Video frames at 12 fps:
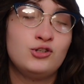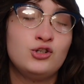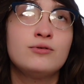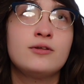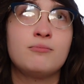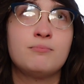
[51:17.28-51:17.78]

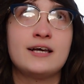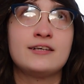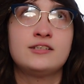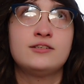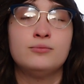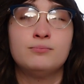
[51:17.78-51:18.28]
do their
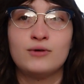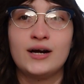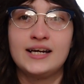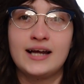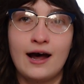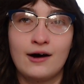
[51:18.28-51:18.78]
best to
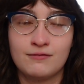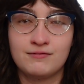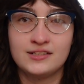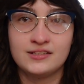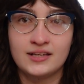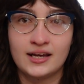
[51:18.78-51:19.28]
break out of
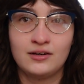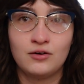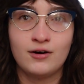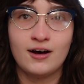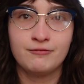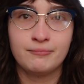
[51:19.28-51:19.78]
this
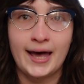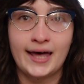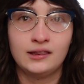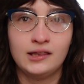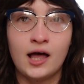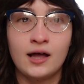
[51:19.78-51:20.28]
cycle of
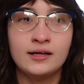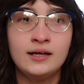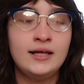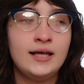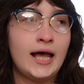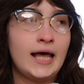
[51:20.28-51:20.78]
bad luck.
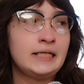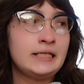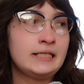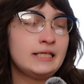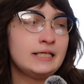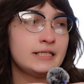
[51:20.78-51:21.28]
And
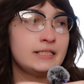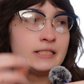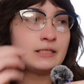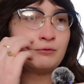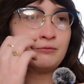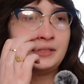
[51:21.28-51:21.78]
I think it's
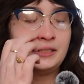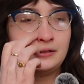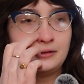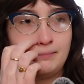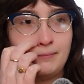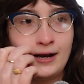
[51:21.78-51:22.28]
a really
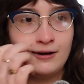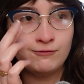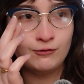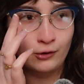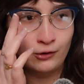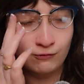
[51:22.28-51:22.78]
good
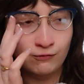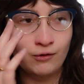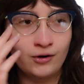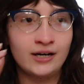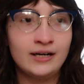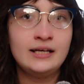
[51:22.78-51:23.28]
metaphor
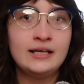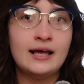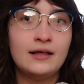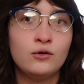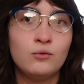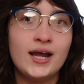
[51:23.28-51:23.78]
for
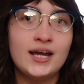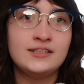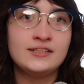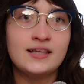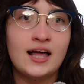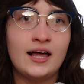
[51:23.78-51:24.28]
the
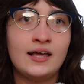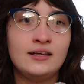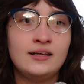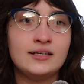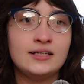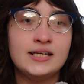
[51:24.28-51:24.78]
ways that
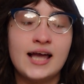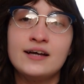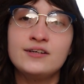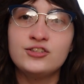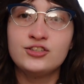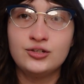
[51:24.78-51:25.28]

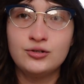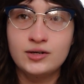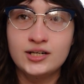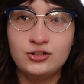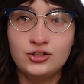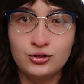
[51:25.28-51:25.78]
yes, you
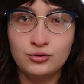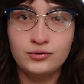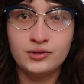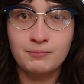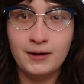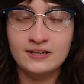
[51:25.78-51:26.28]
can do
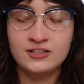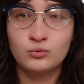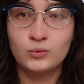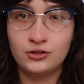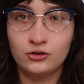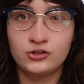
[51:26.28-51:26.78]
the best
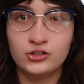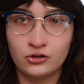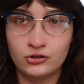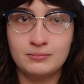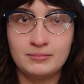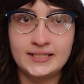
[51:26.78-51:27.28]
with your
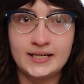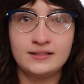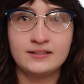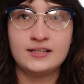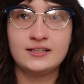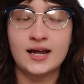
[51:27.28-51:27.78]

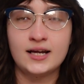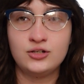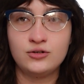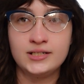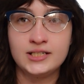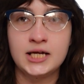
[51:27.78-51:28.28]
circumstances and you
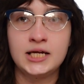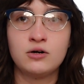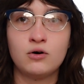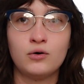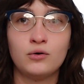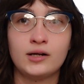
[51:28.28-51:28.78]
can take
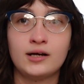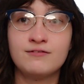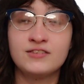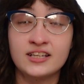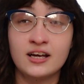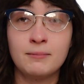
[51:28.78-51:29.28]
hold of
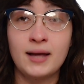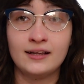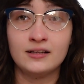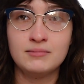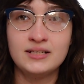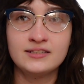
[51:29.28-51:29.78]
some
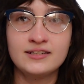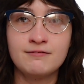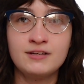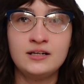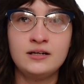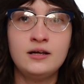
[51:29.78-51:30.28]
elements of
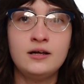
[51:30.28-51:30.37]
it,